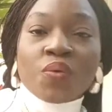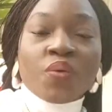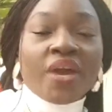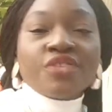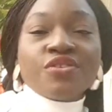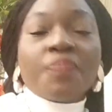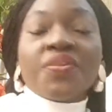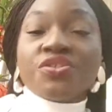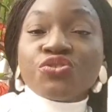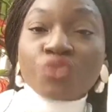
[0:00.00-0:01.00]
we end up
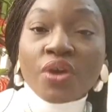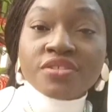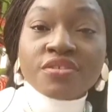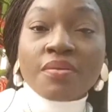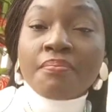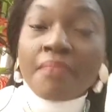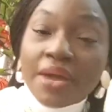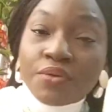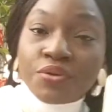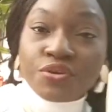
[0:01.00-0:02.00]
destroying some
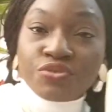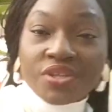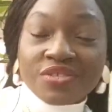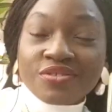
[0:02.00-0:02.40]
micronutrients,